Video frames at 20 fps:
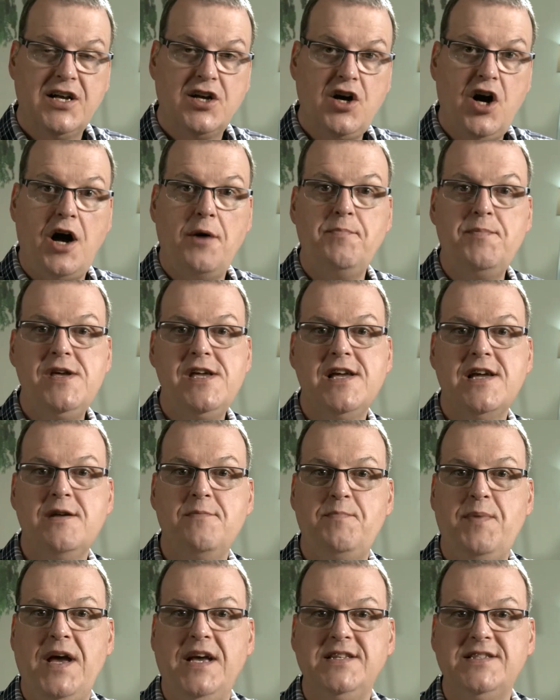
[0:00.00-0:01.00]
copying
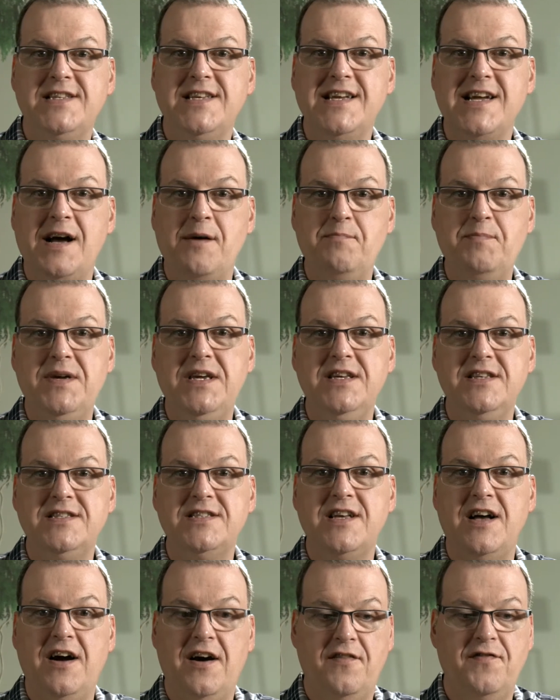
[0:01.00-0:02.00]
and pasting a
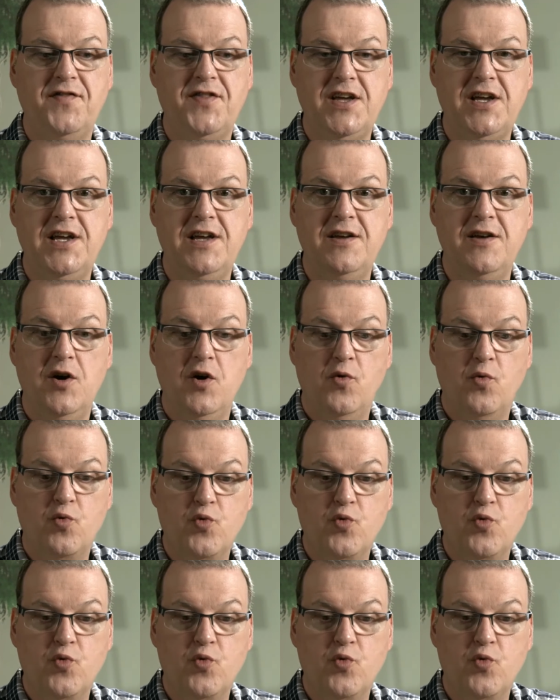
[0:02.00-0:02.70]
piece of the